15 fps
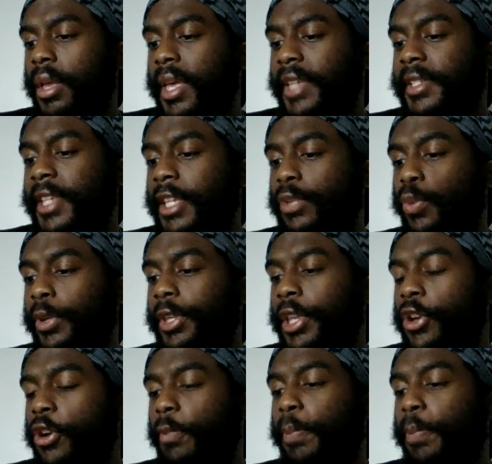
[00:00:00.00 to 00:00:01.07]
It says when
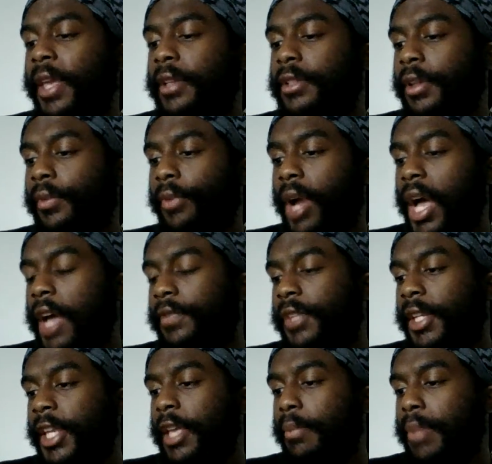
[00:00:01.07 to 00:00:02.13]
Europeans arrived
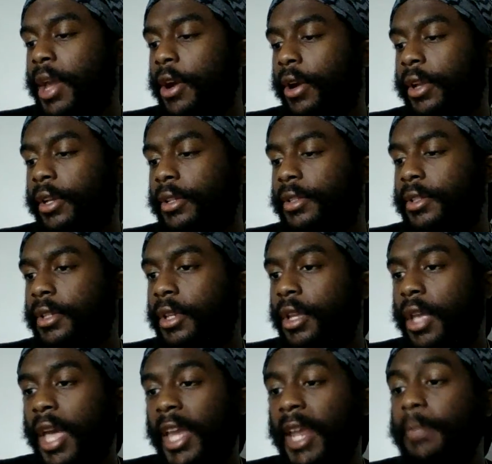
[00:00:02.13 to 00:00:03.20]
in the Americas,
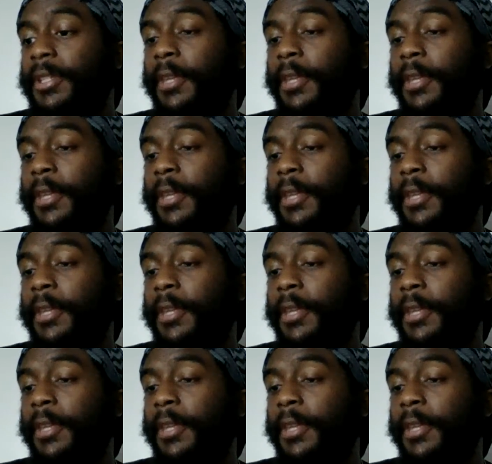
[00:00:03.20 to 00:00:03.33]
and I'm